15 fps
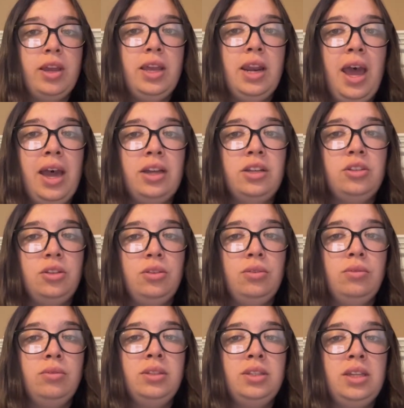in Act
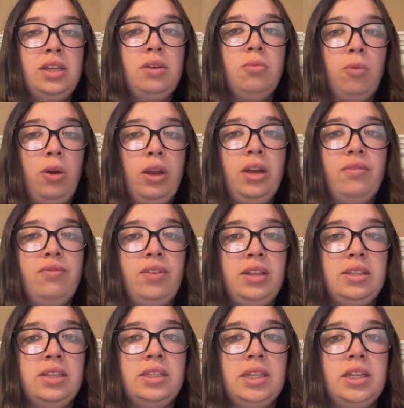2, Scene 1 of
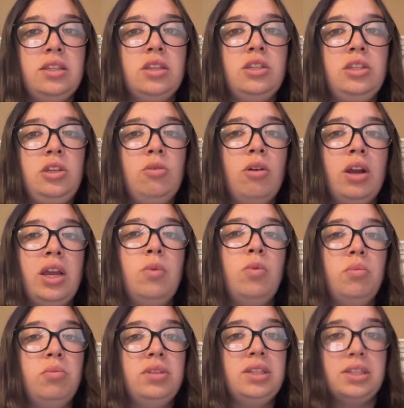Fences, and it says, "You are a
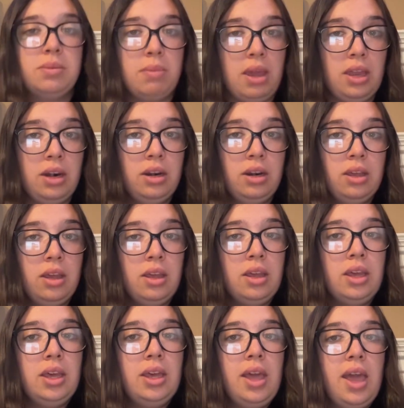womanless man."
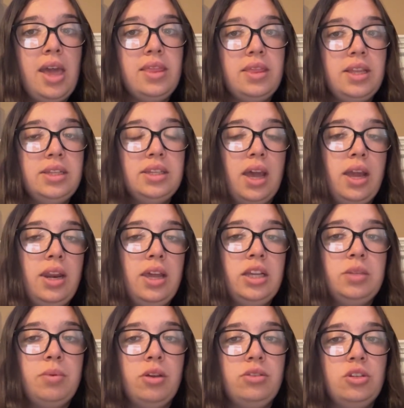And this line
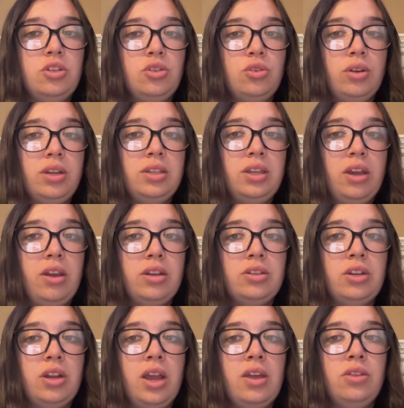exposes Troy's
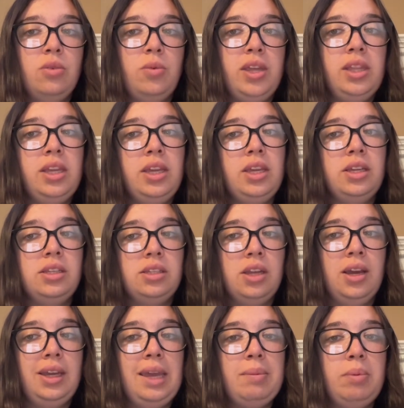character and the way that he is
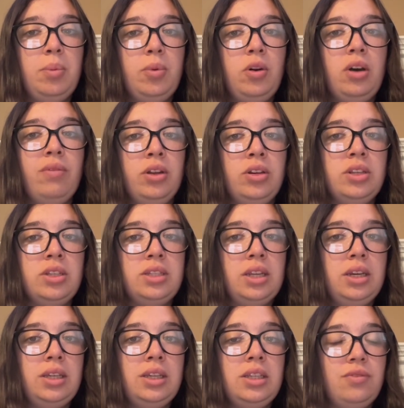not capable of
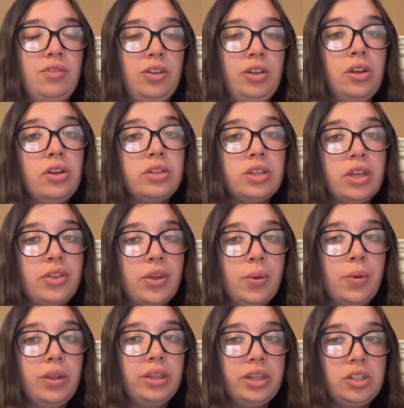understanding his failures in their
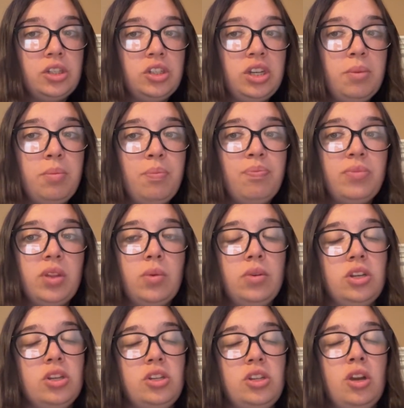relationship,
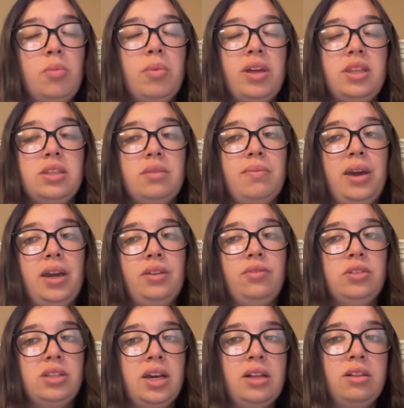which is shown by this
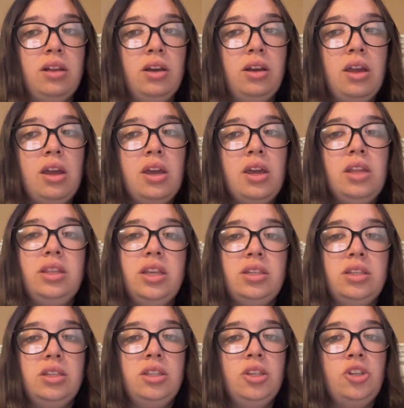impactful dialogue. This
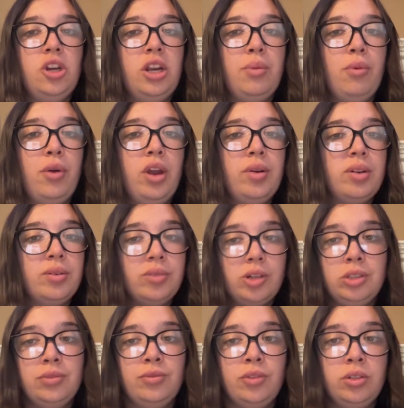is the turning point where
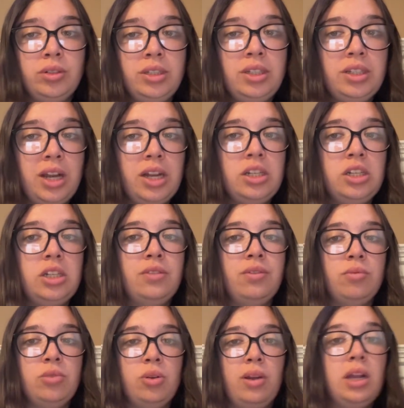Rose fully detaches
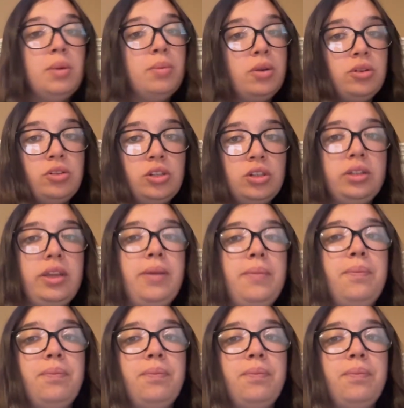from Troy emotionally.